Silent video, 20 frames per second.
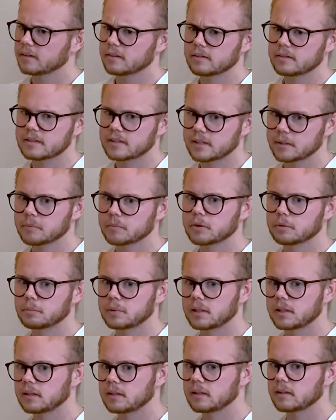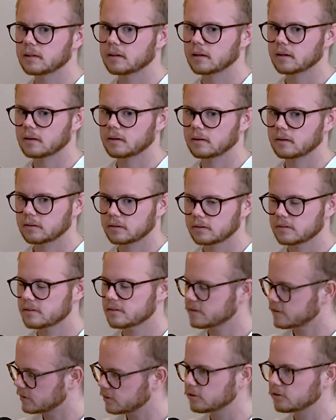There seemed to be
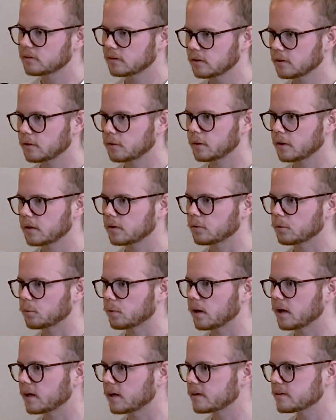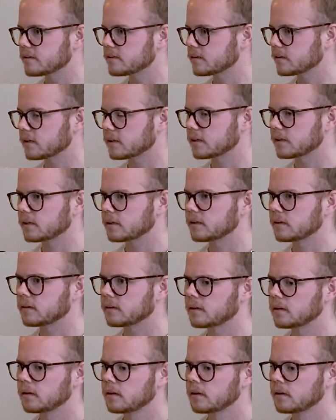still quite a rise in